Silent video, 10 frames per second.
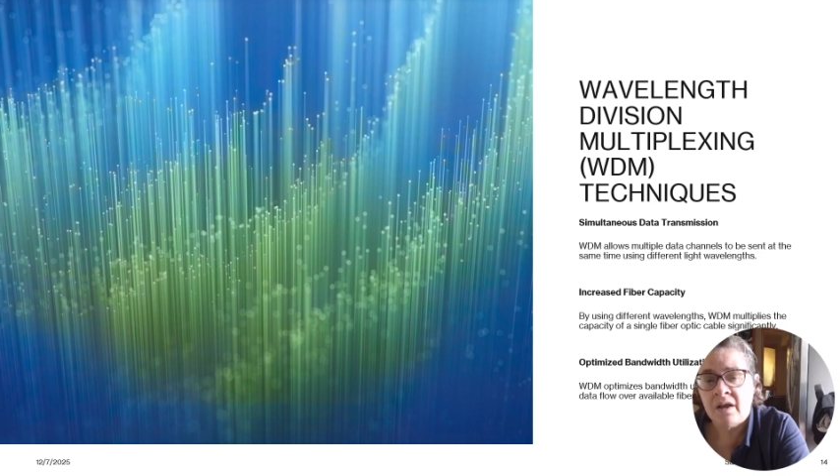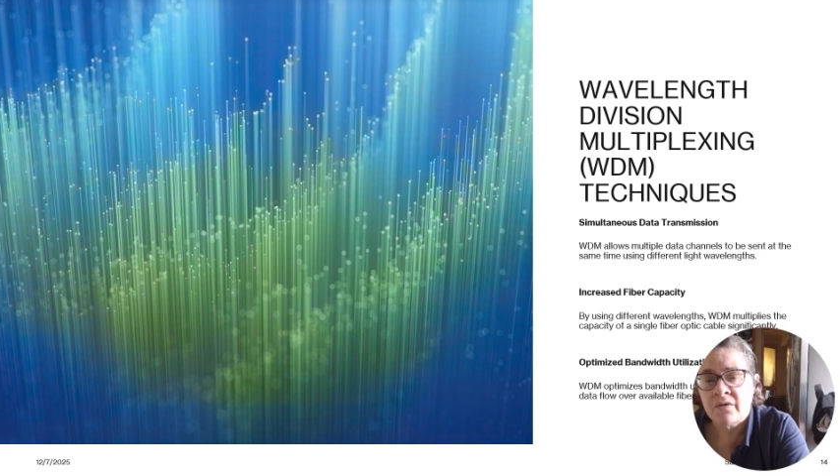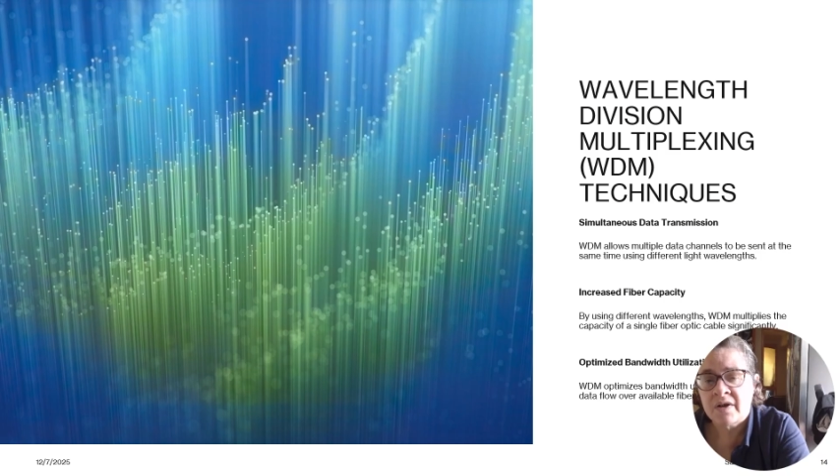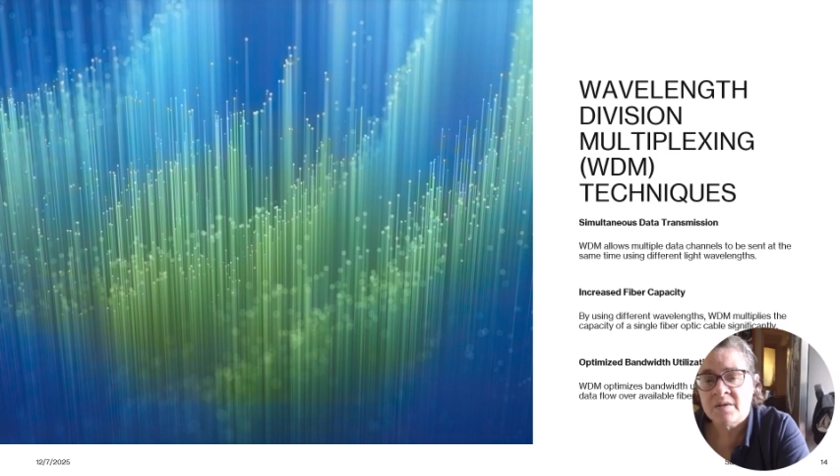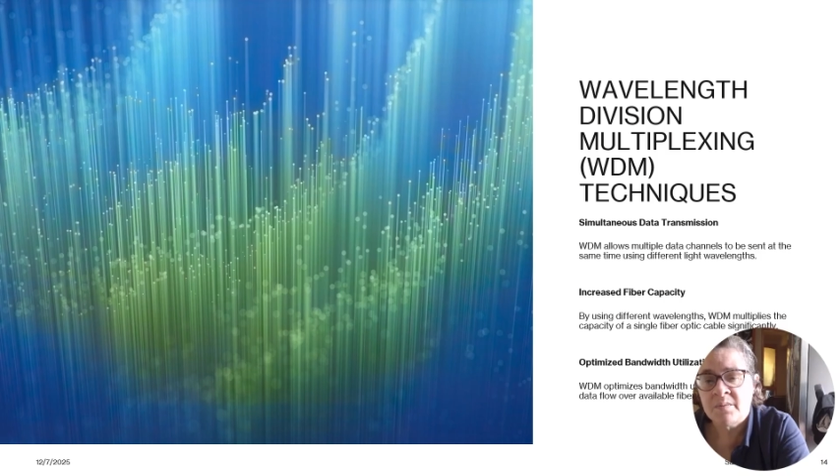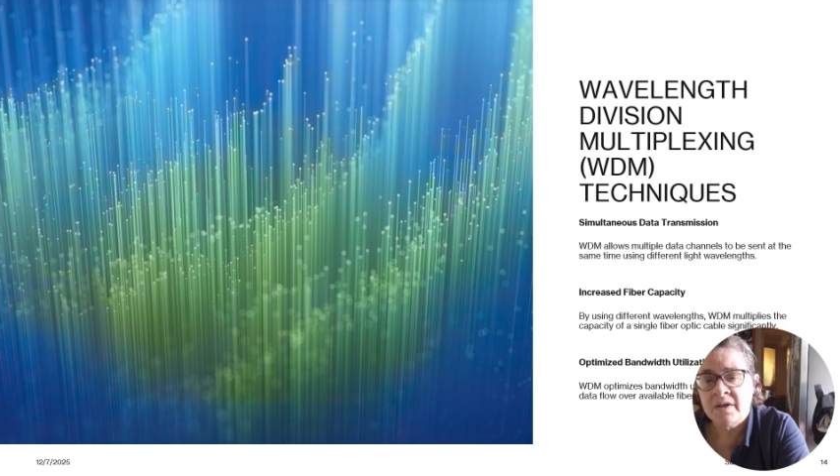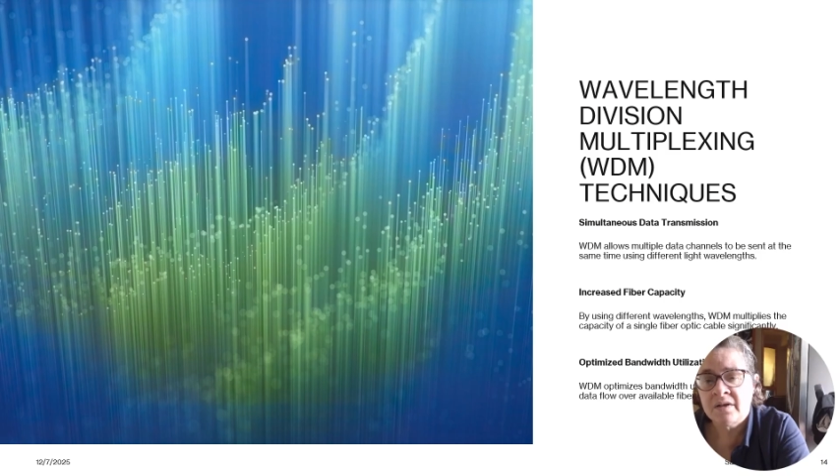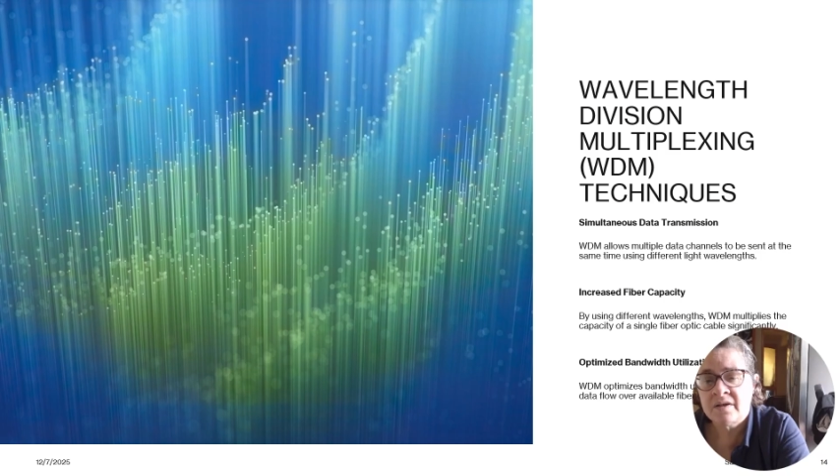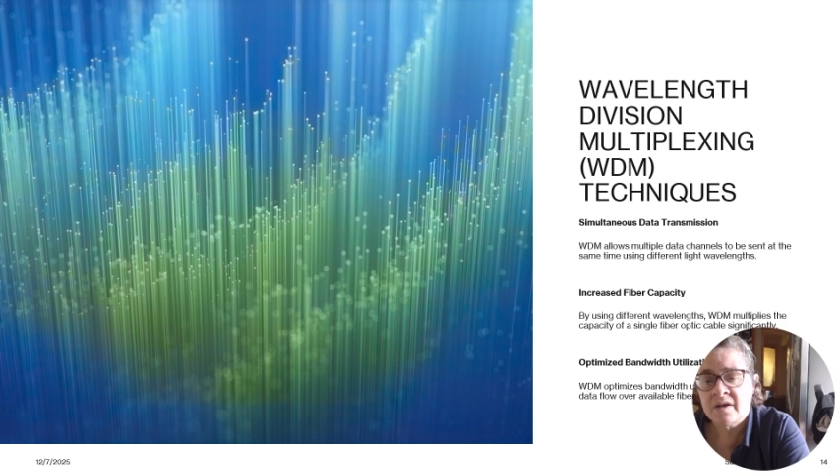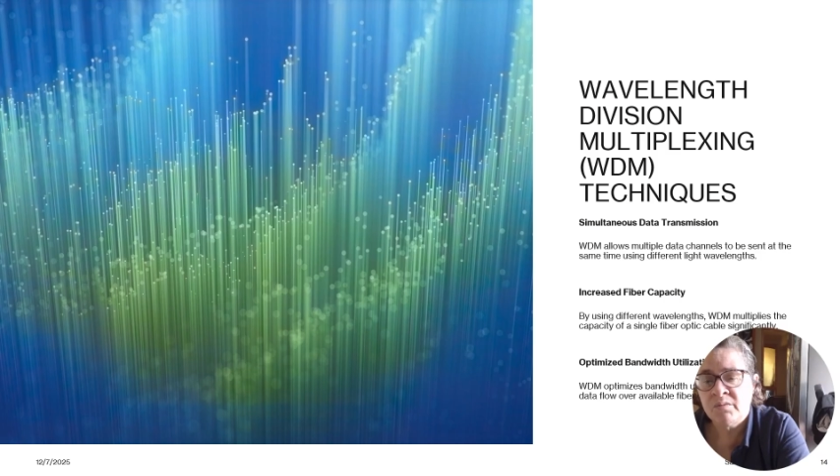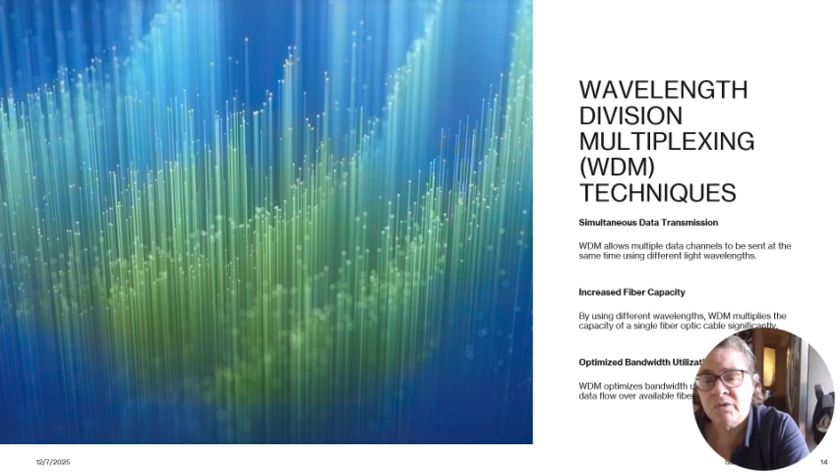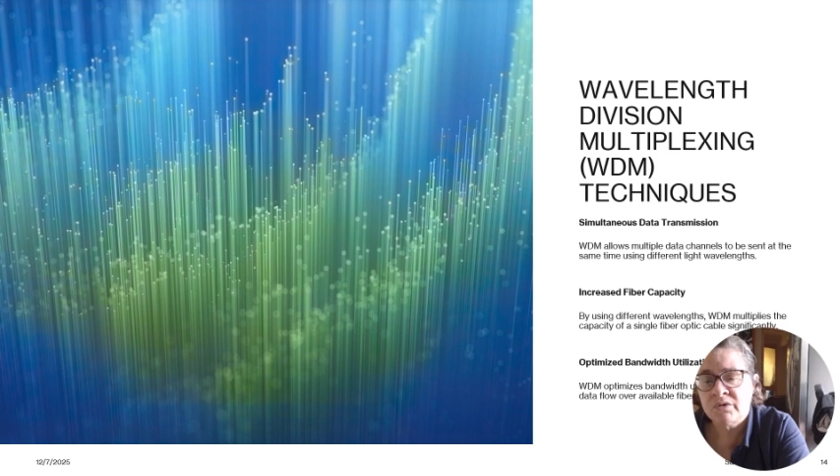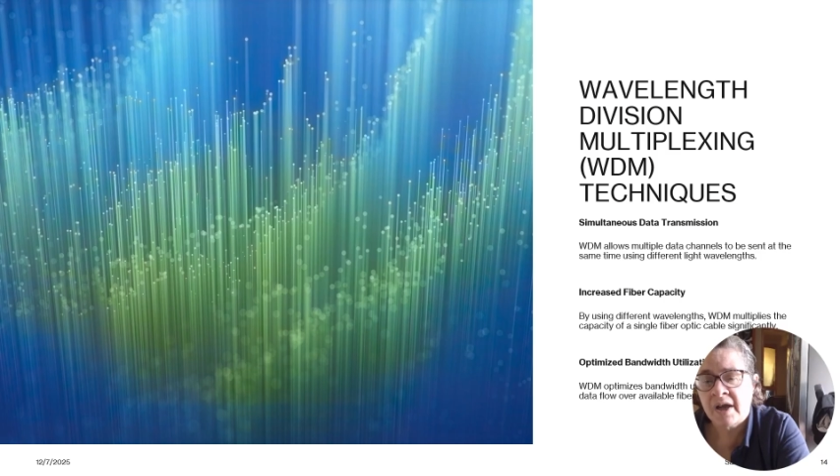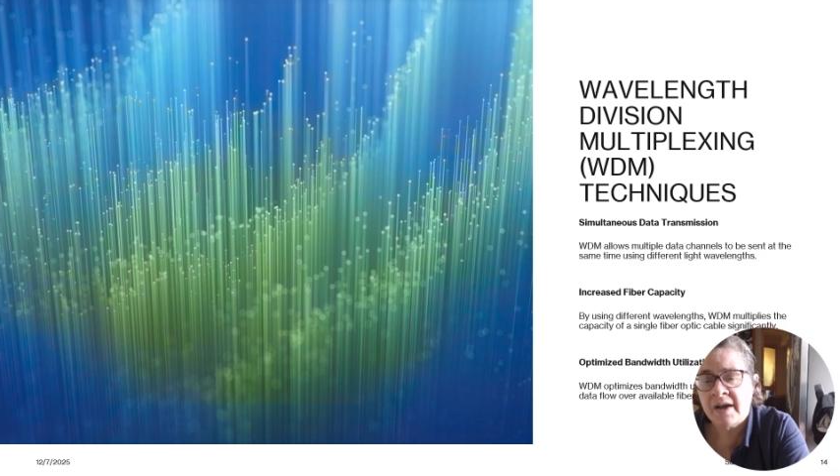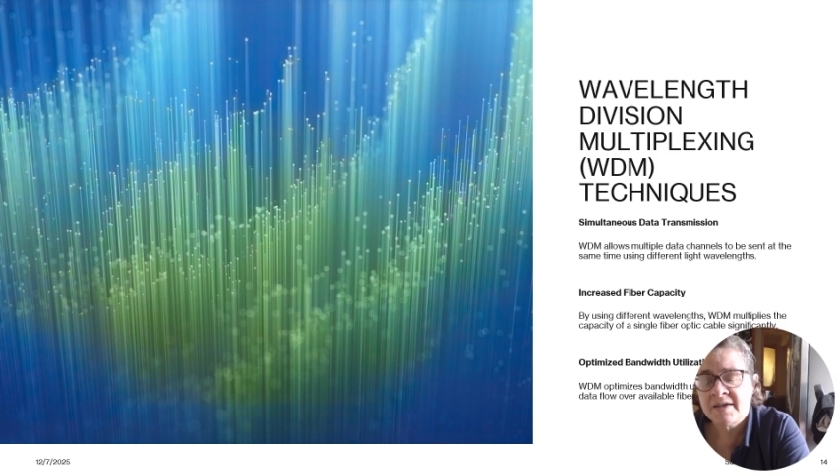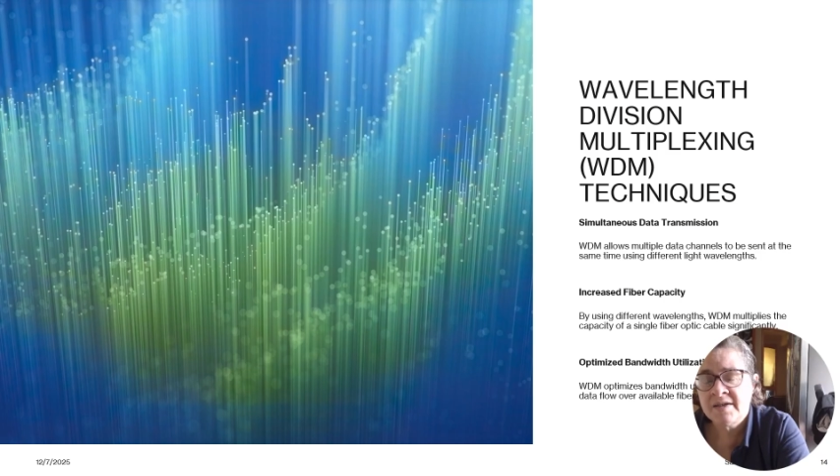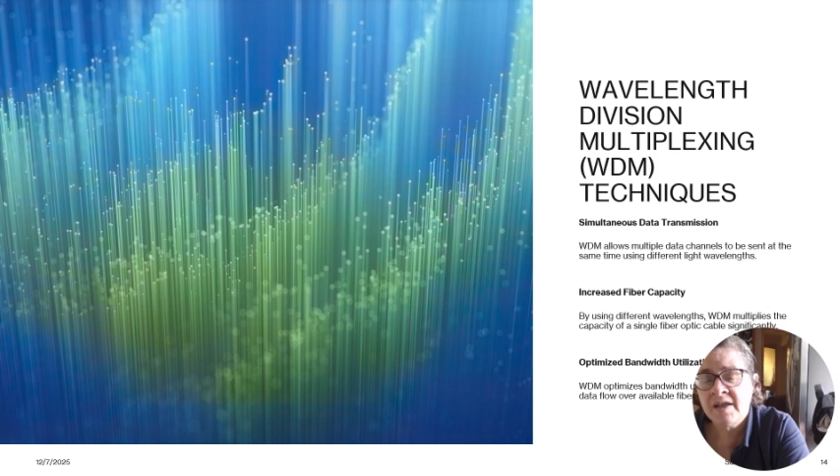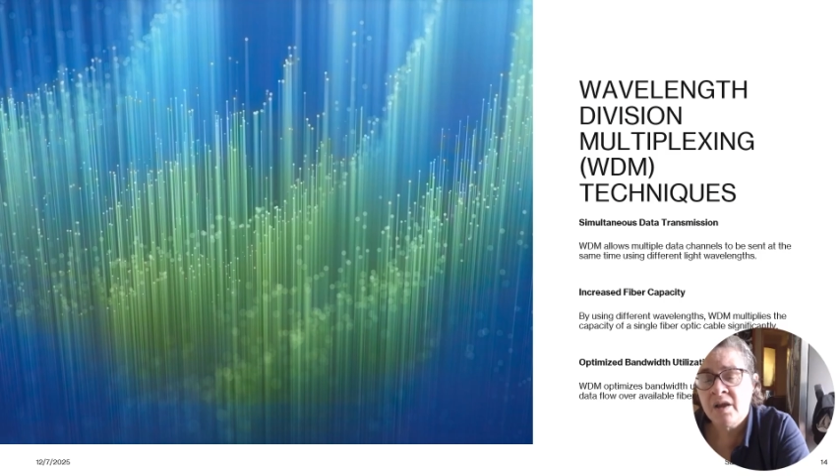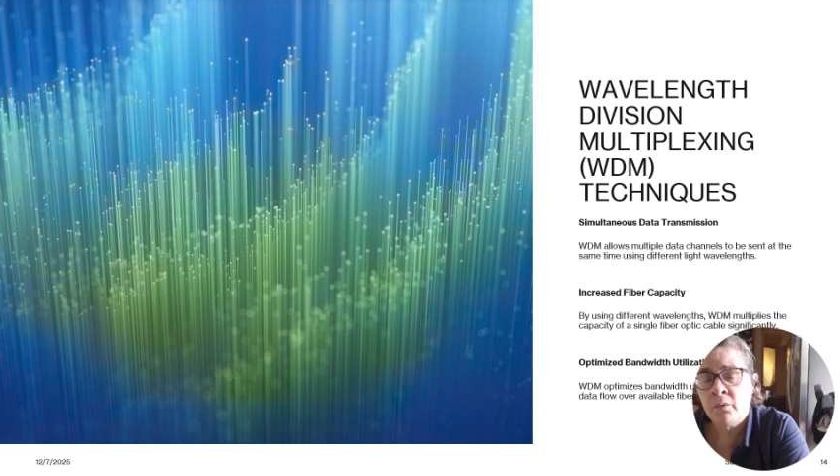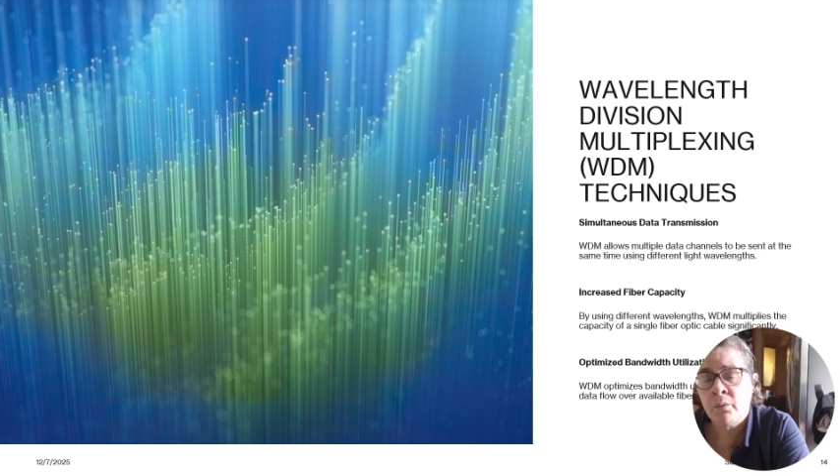transmitted
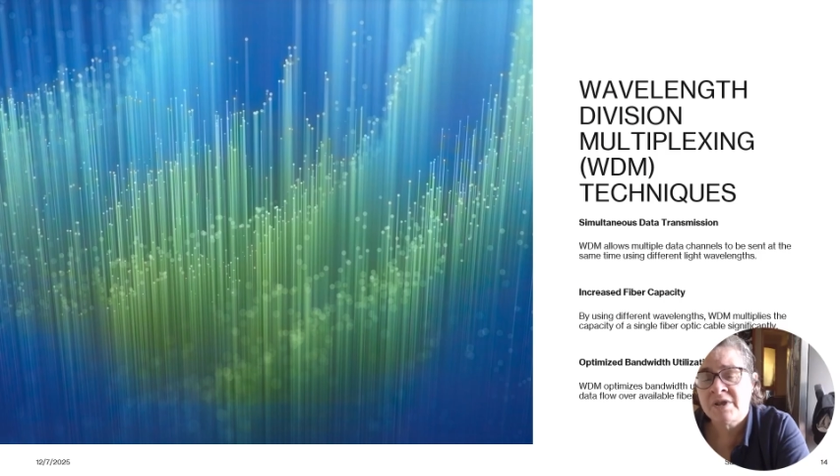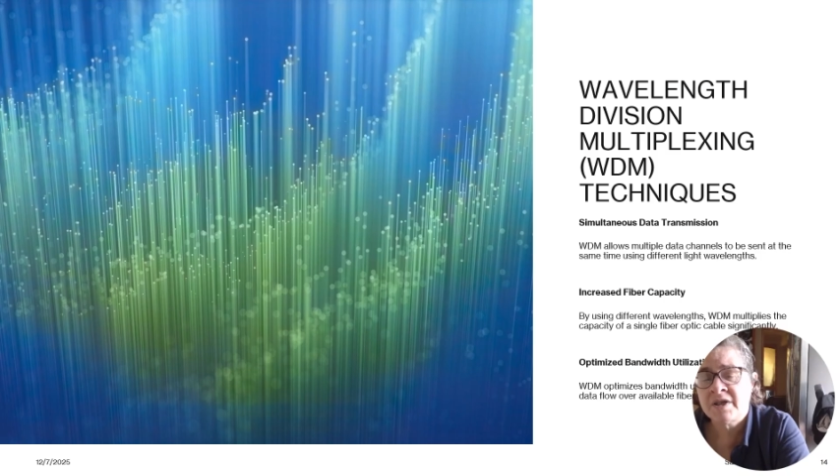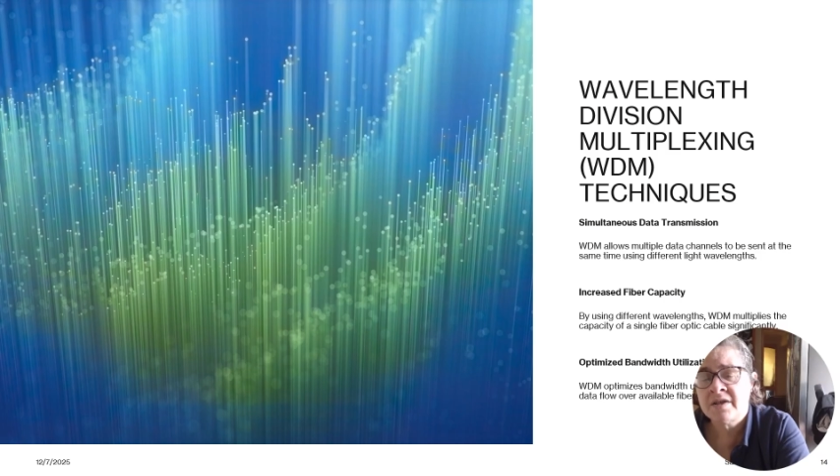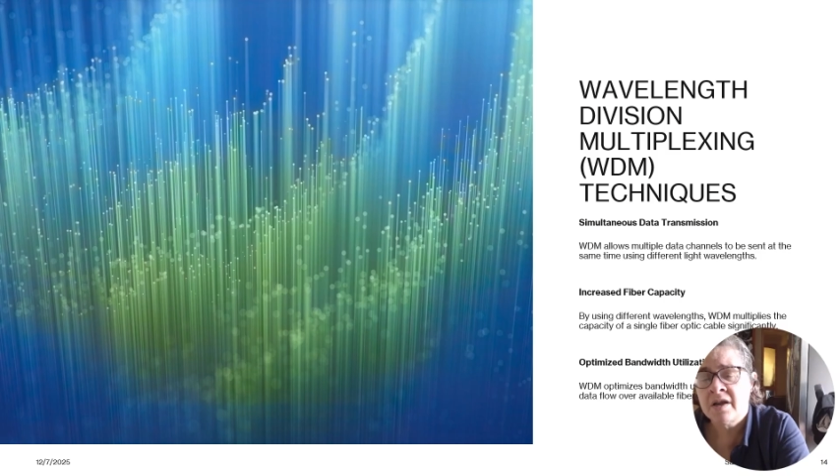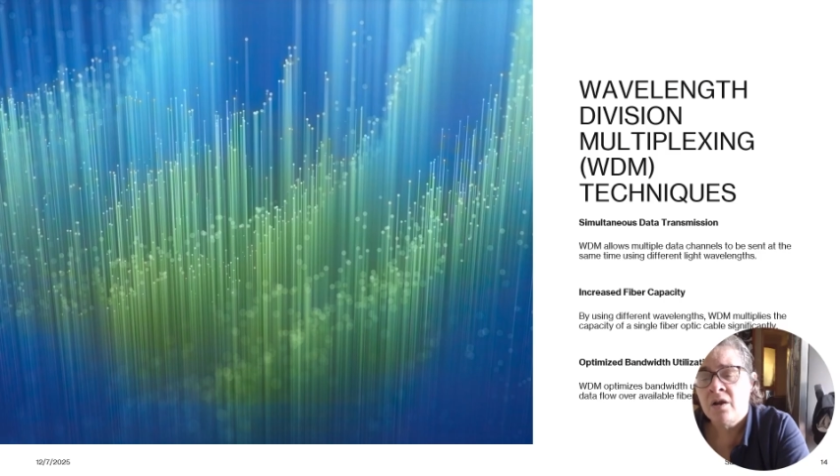simultaneously, which is